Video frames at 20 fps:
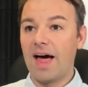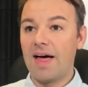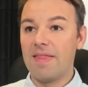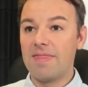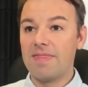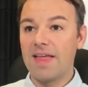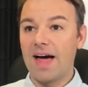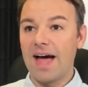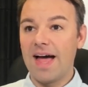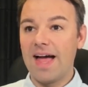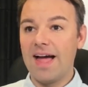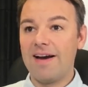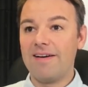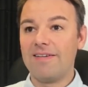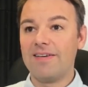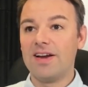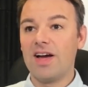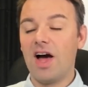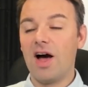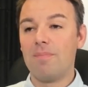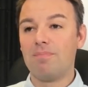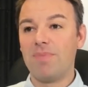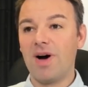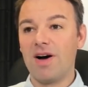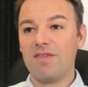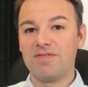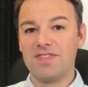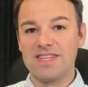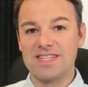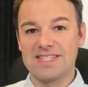and that area
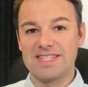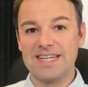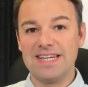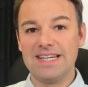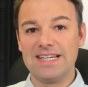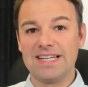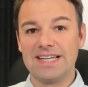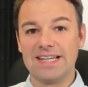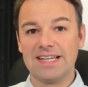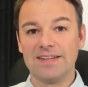above the ceiling